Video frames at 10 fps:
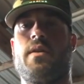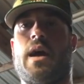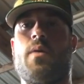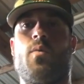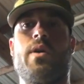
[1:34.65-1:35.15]

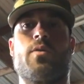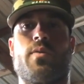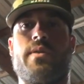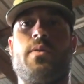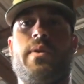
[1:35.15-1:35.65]
hot winter
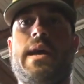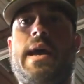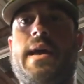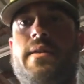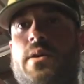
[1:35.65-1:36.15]
that we
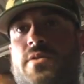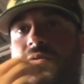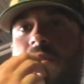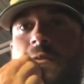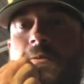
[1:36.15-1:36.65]
had, there was
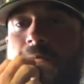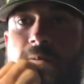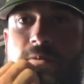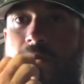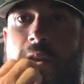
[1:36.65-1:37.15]
fish,
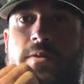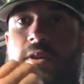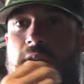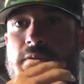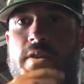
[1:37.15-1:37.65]
a
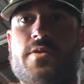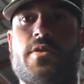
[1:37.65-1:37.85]
ton of fish.